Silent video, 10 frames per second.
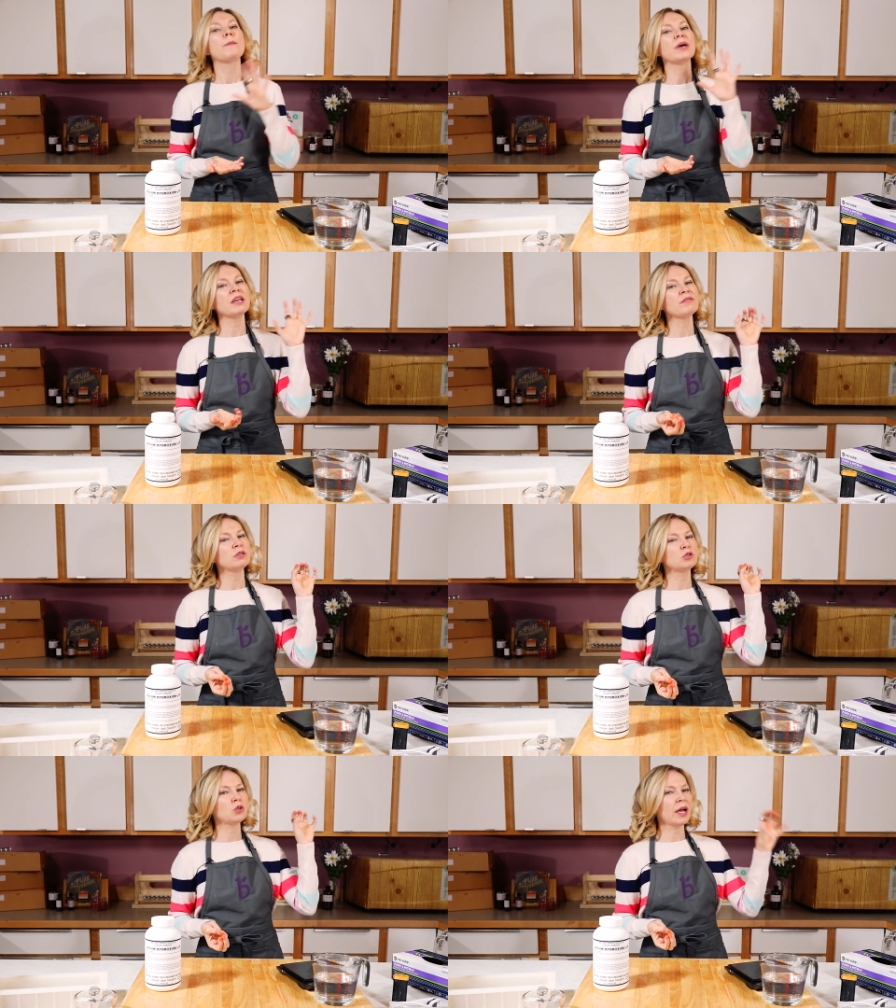But if
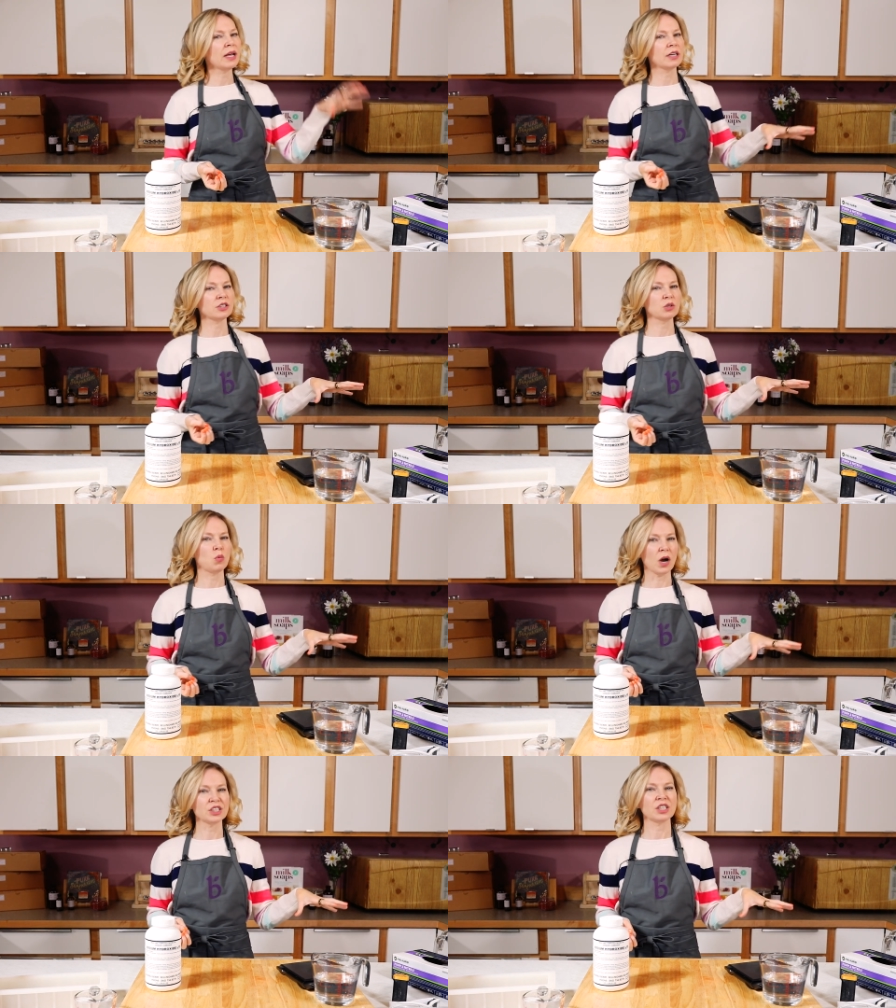you try and actually
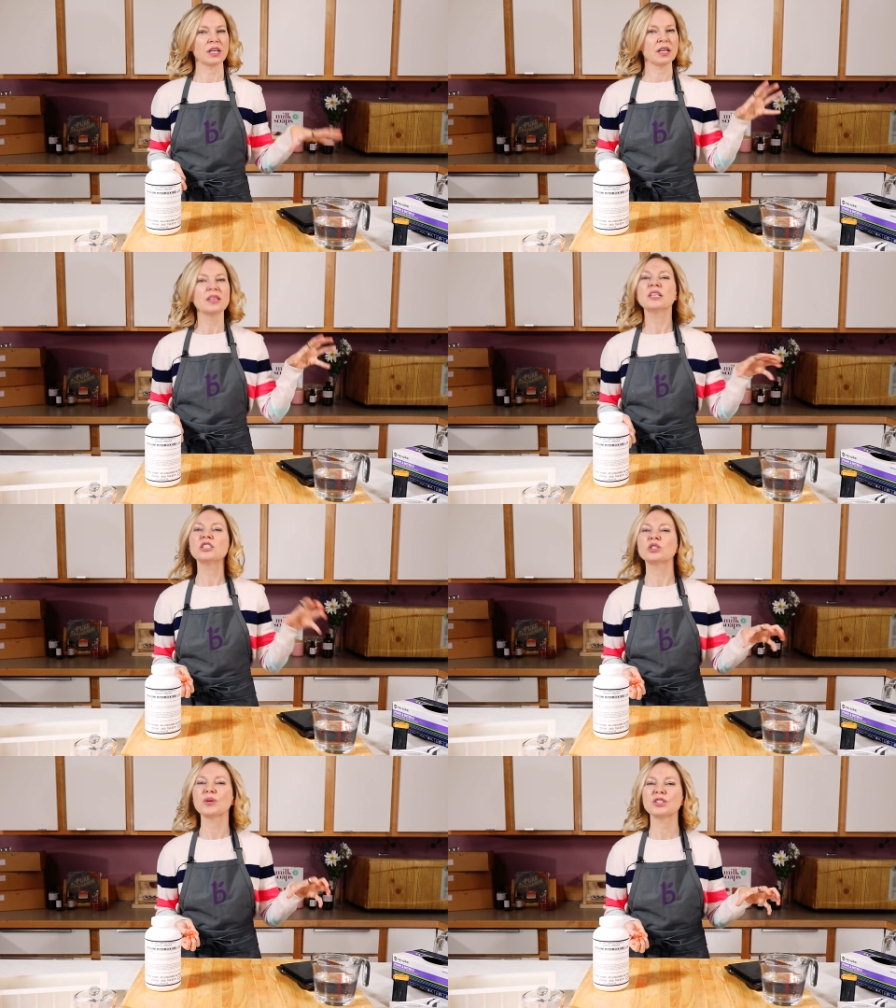wash it in the
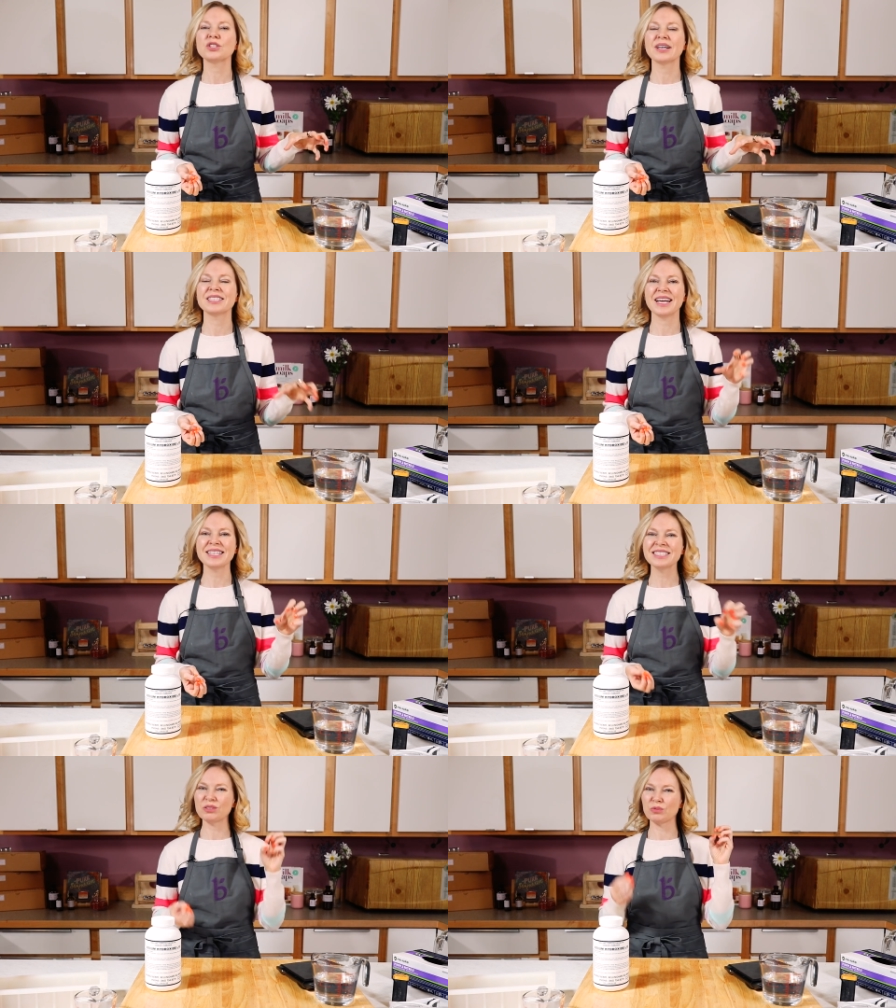dishwasher, it
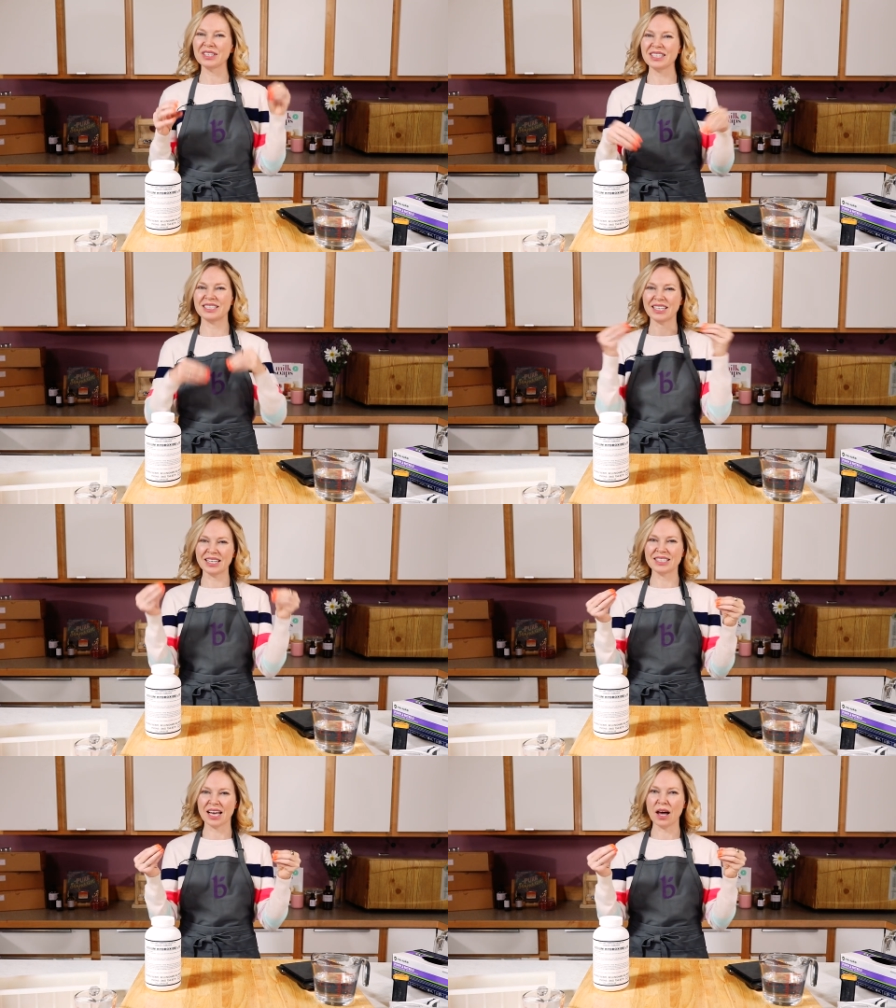tends to really
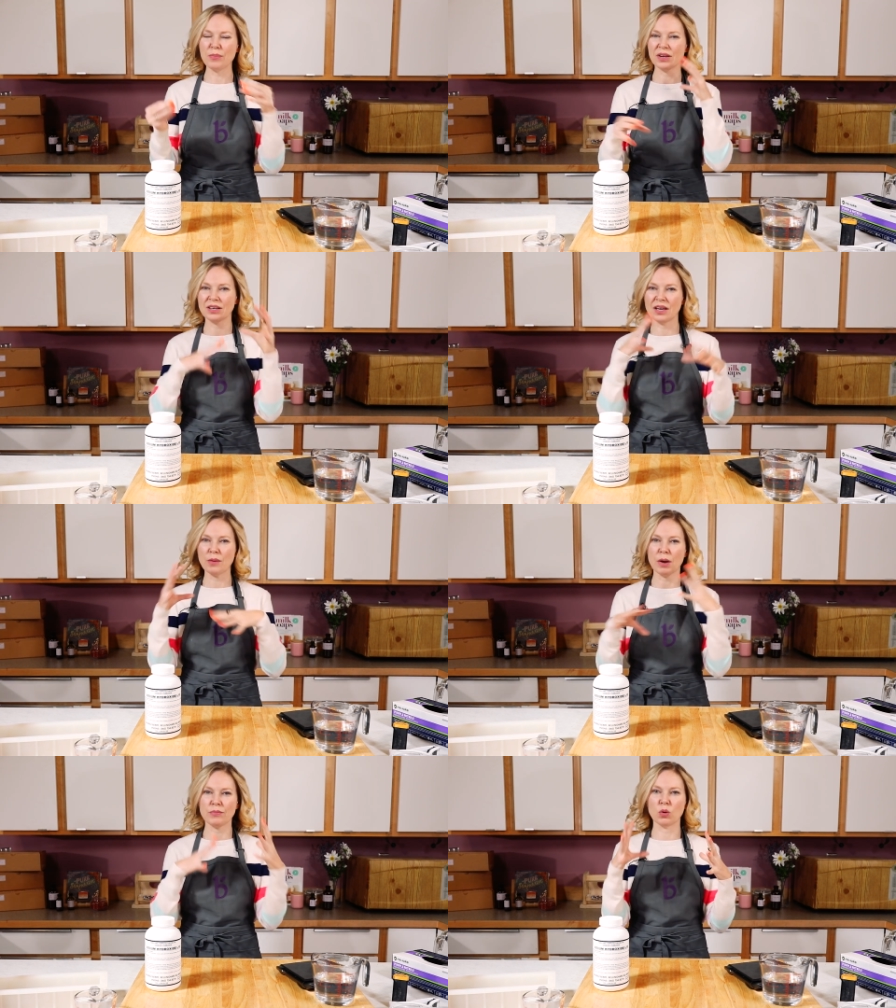suds up and
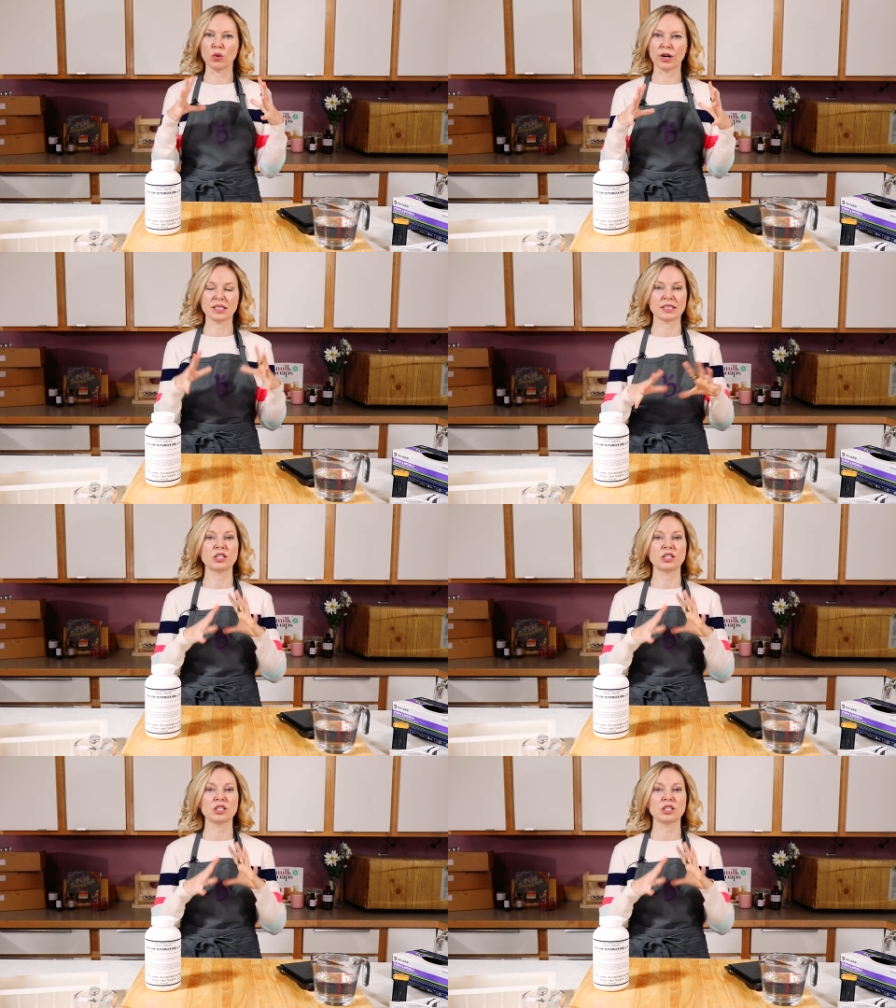gum up the works.